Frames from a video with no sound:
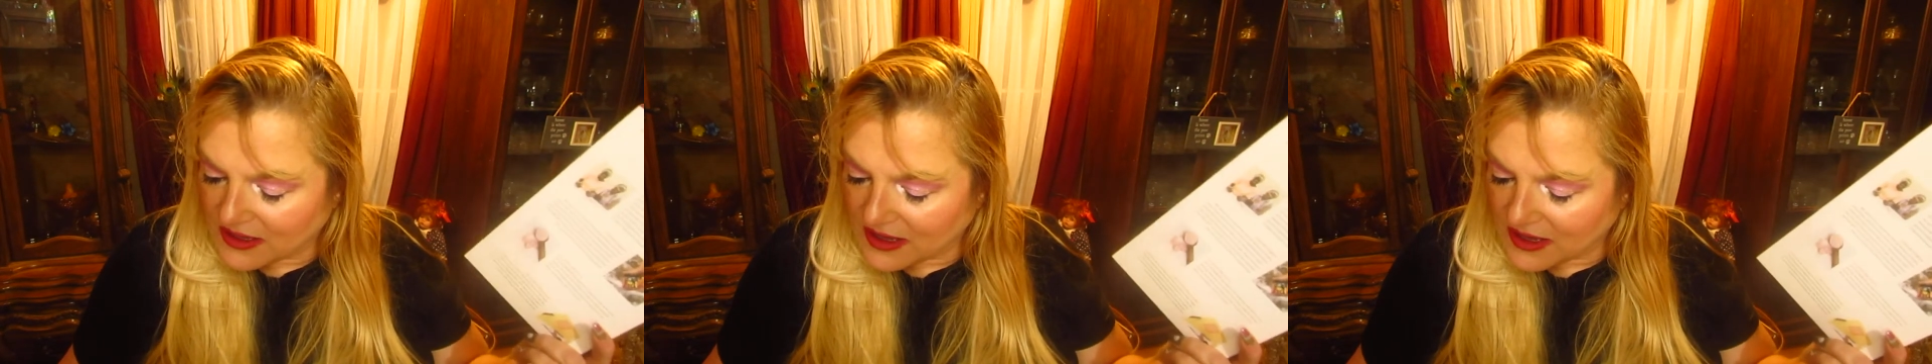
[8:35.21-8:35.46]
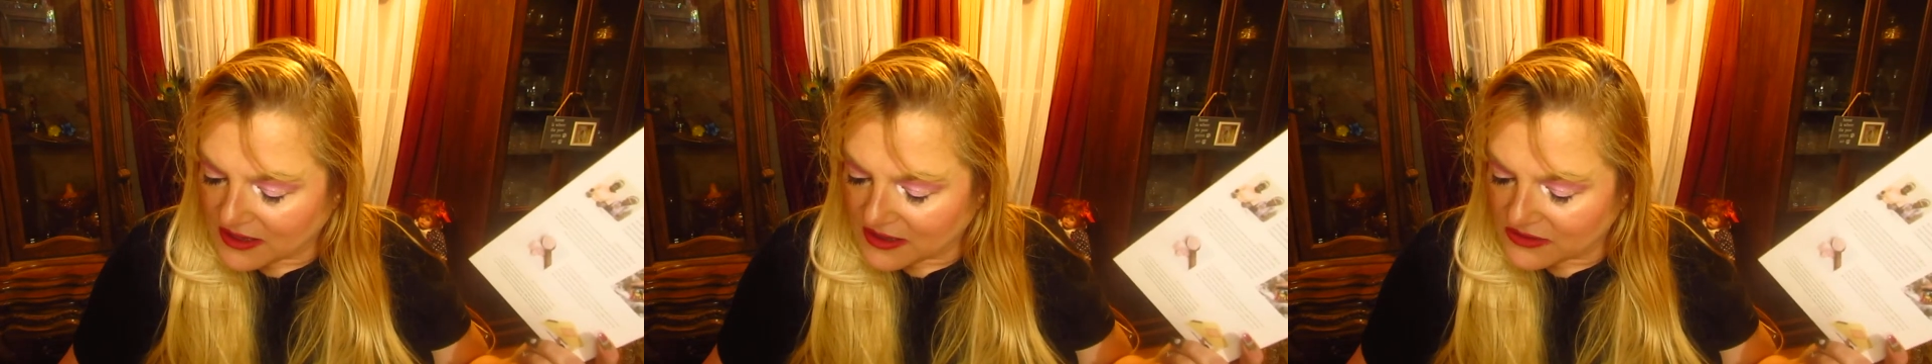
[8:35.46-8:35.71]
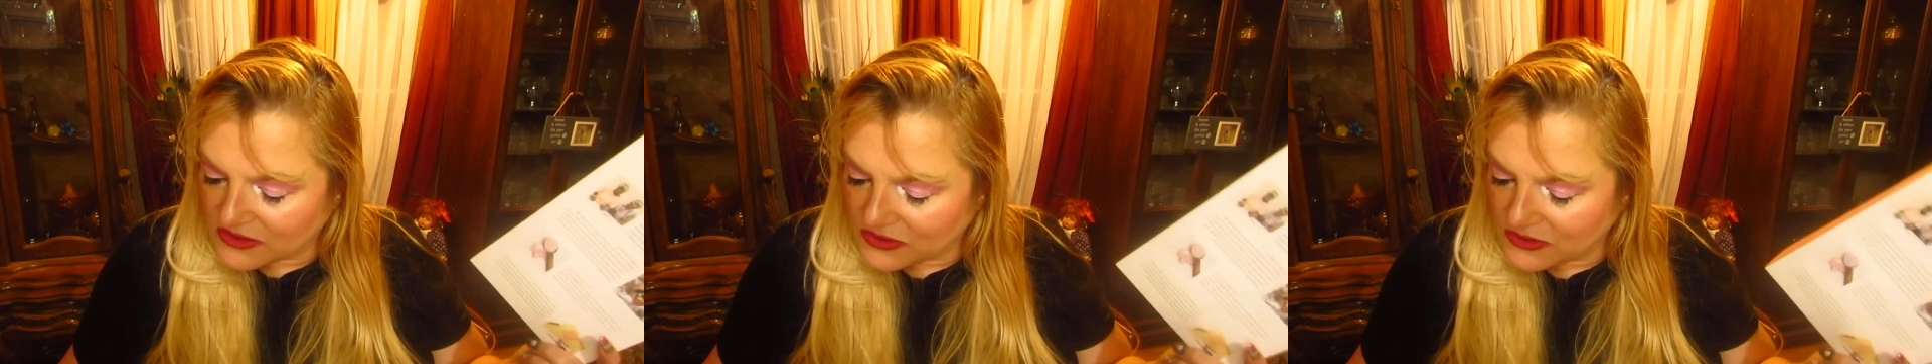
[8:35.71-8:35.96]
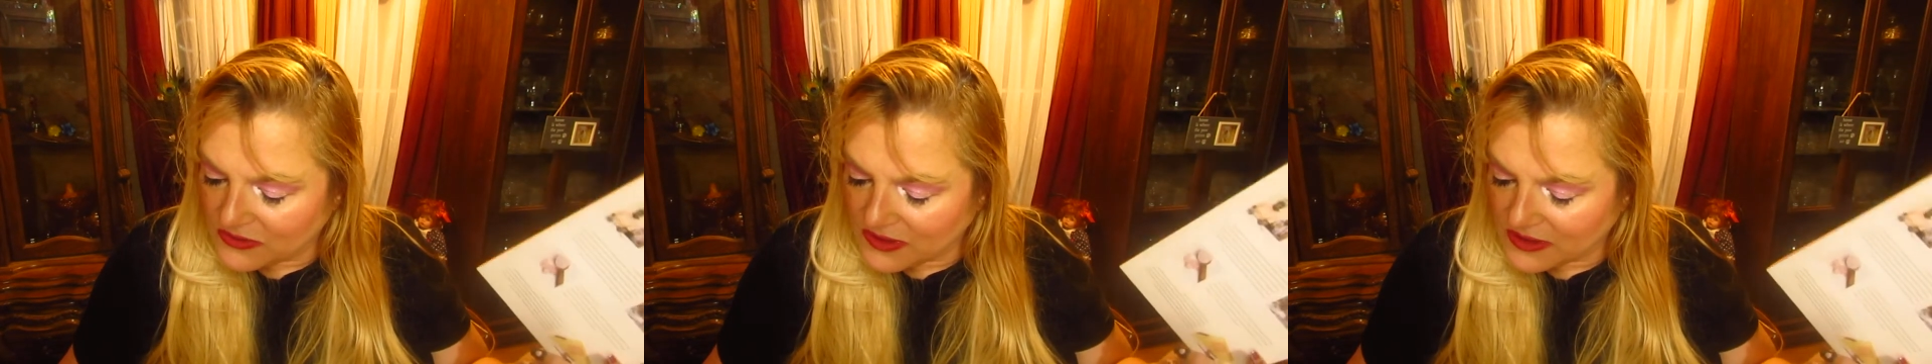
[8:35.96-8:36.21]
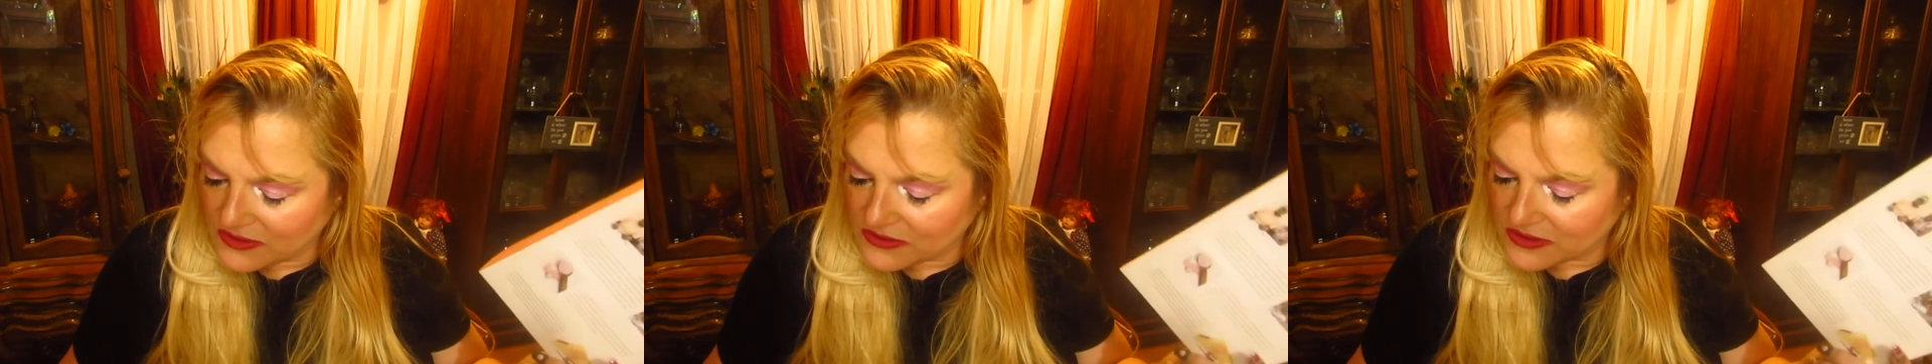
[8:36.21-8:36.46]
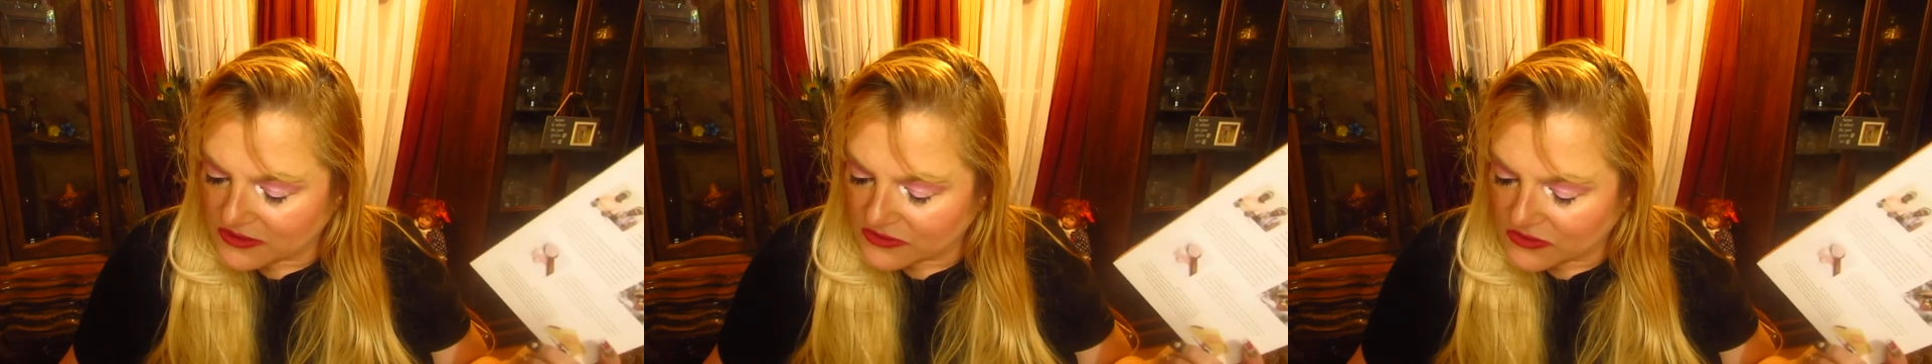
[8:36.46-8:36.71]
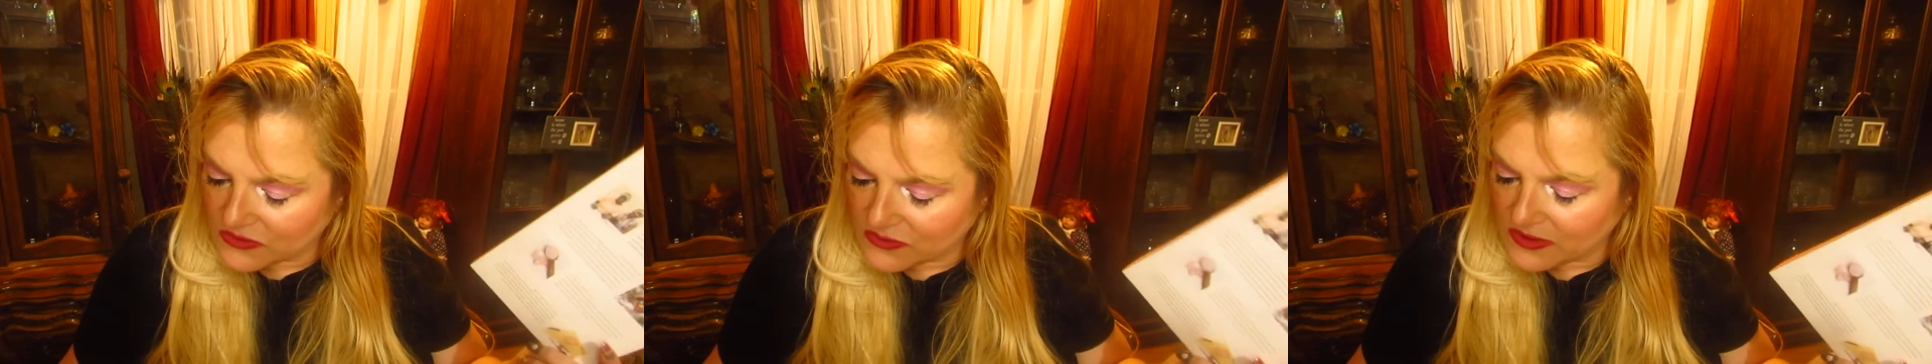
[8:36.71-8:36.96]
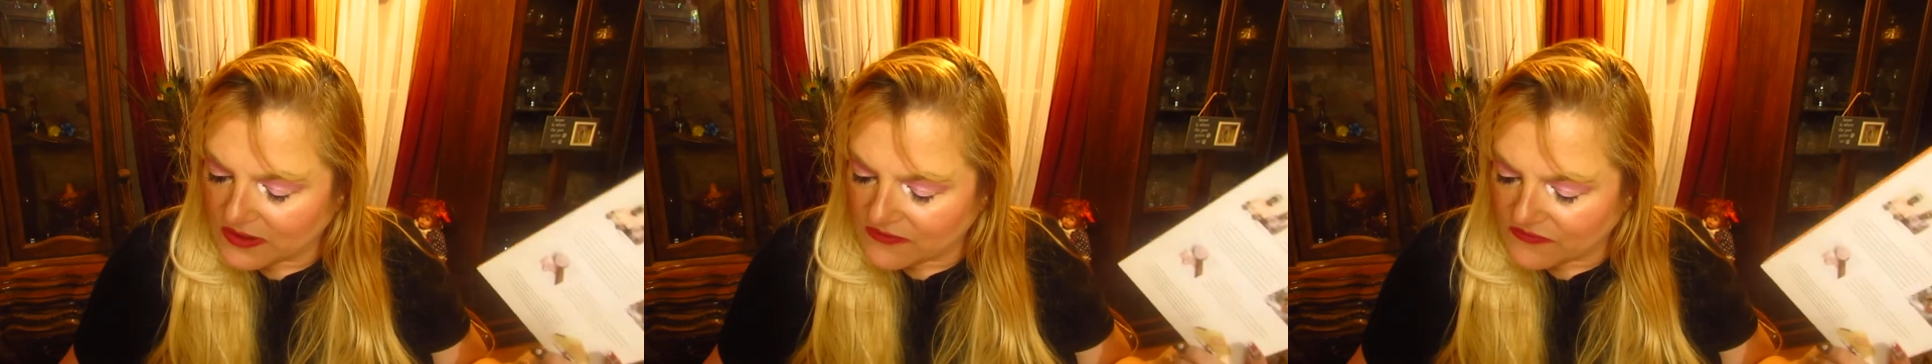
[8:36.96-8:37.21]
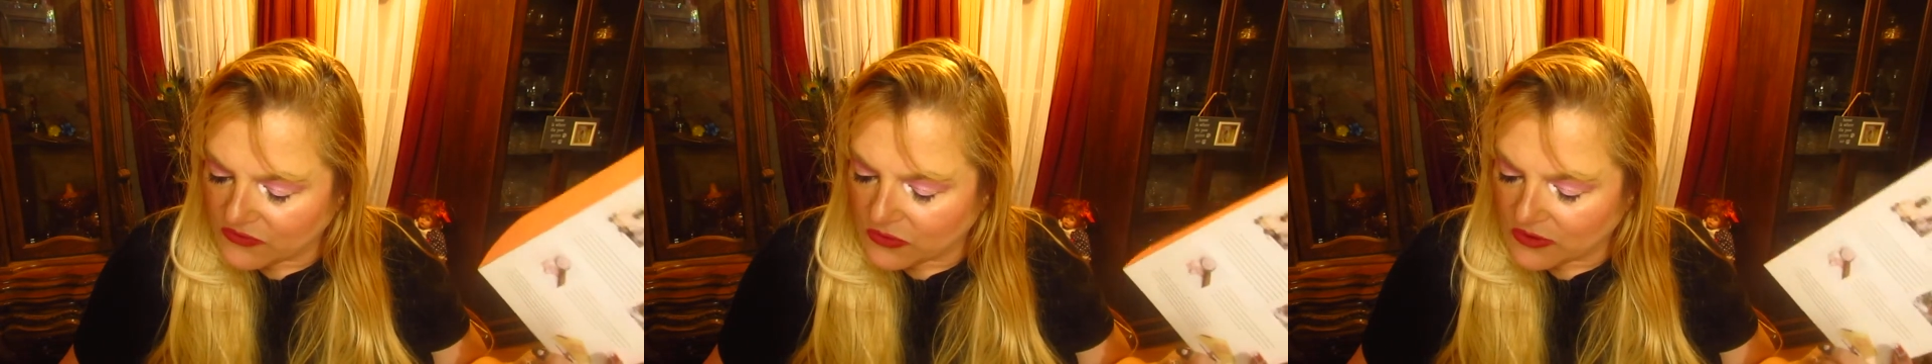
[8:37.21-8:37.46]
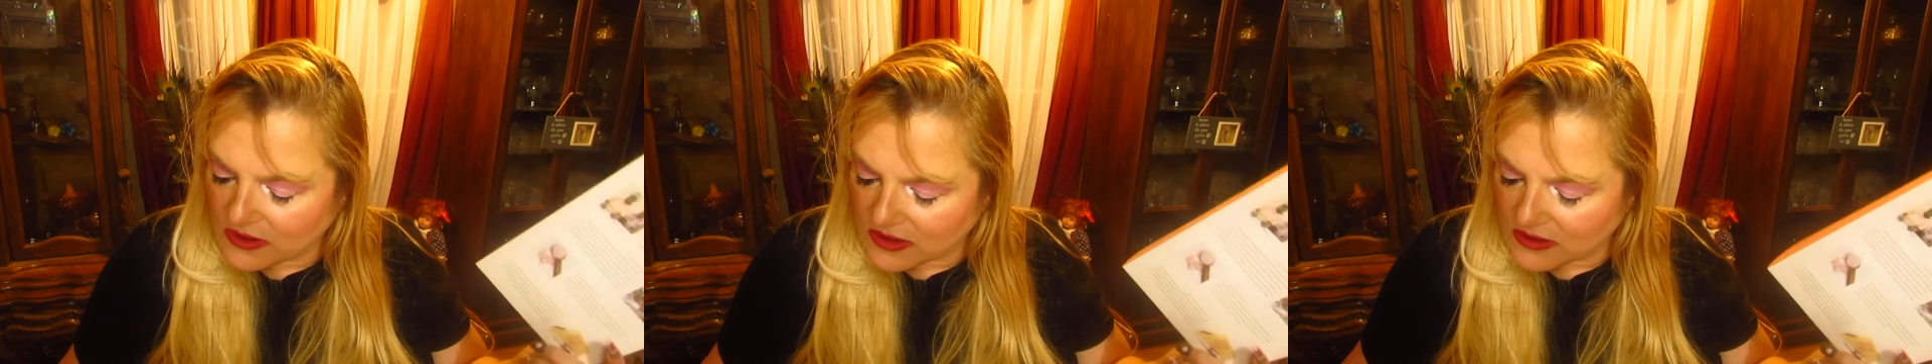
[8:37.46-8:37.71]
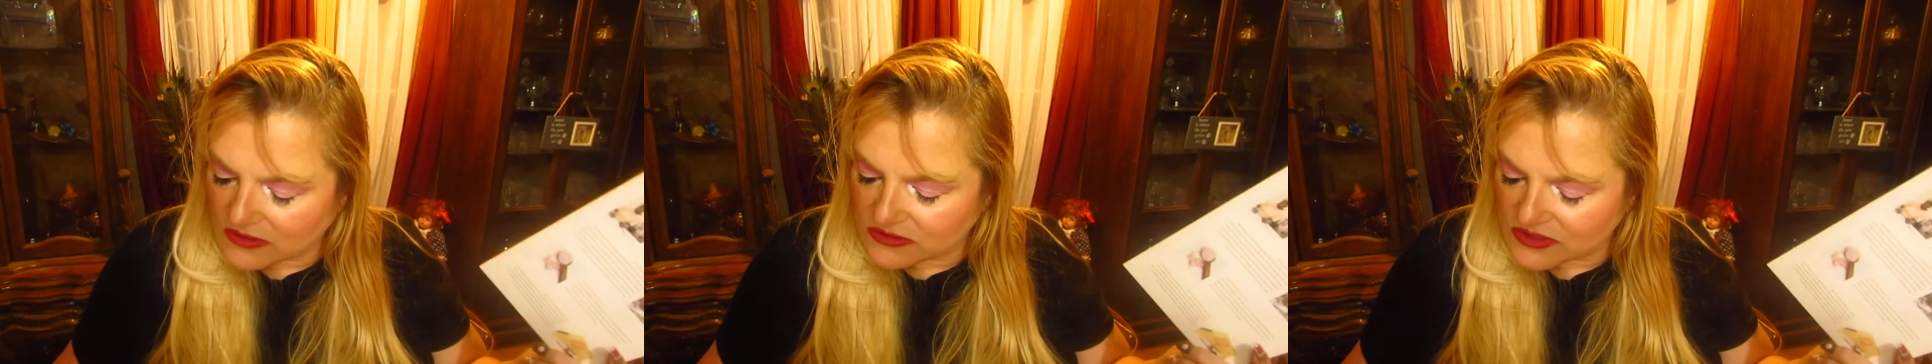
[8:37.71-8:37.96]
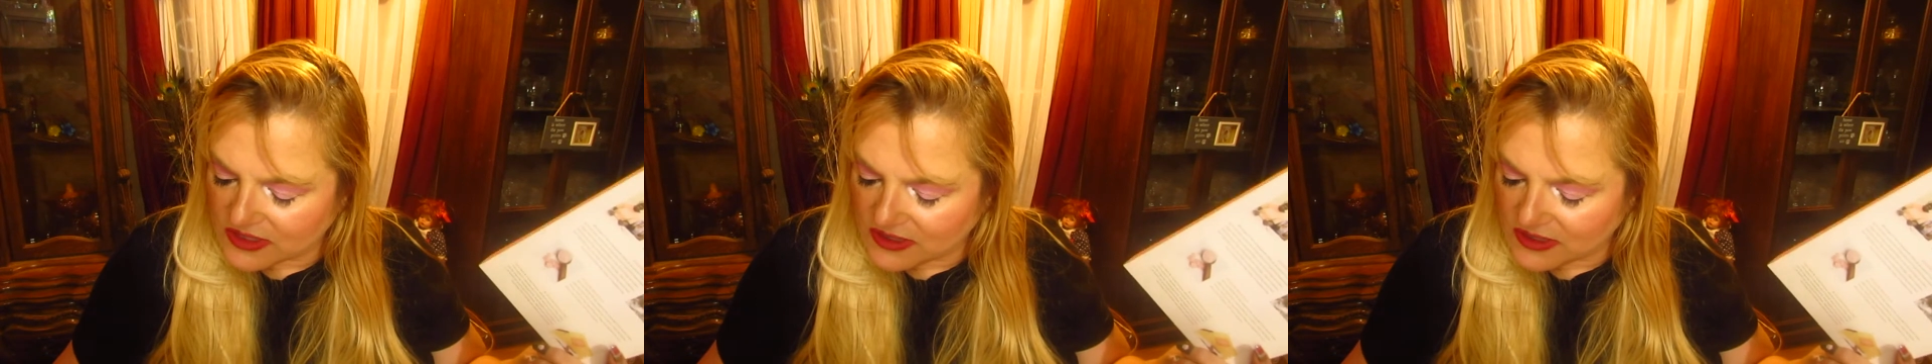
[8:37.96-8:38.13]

I got $224